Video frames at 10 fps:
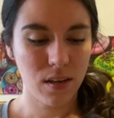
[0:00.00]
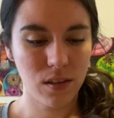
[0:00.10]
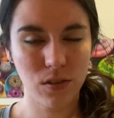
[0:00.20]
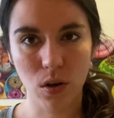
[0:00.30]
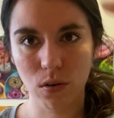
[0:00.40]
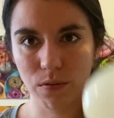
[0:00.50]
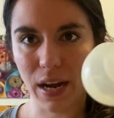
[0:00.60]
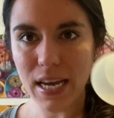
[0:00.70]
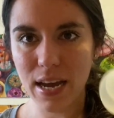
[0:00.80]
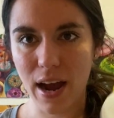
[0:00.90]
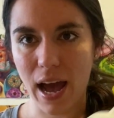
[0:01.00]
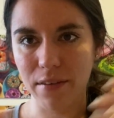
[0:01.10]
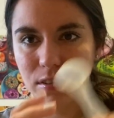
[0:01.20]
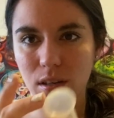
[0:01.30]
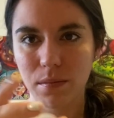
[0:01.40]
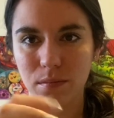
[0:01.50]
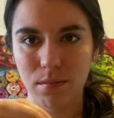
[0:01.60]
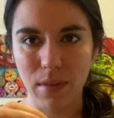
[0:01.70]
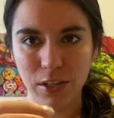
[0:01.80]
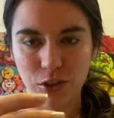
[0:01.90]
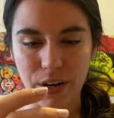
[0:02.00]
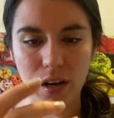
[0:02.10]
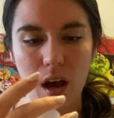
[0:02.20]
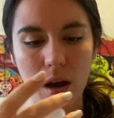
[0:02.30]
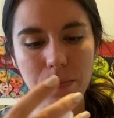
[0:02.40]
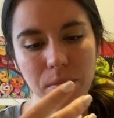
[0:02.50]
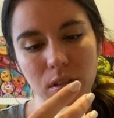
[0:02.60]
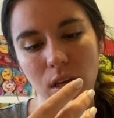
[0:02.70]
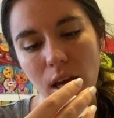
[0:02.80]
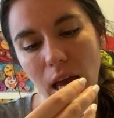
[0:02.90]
So right here I have some measuring cups,